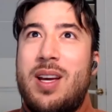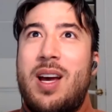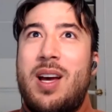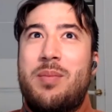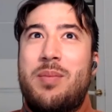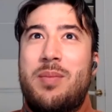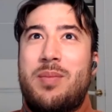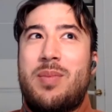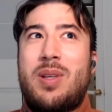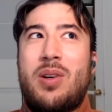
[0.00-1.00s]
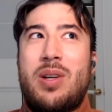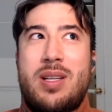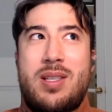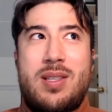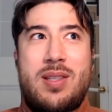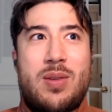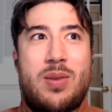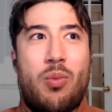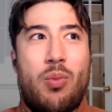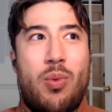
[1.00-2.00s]
I'm curious,
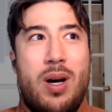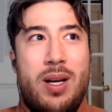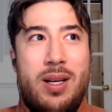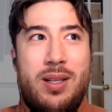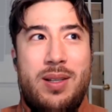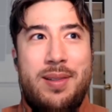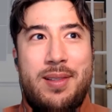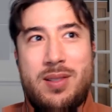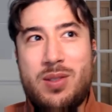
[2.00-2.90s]
this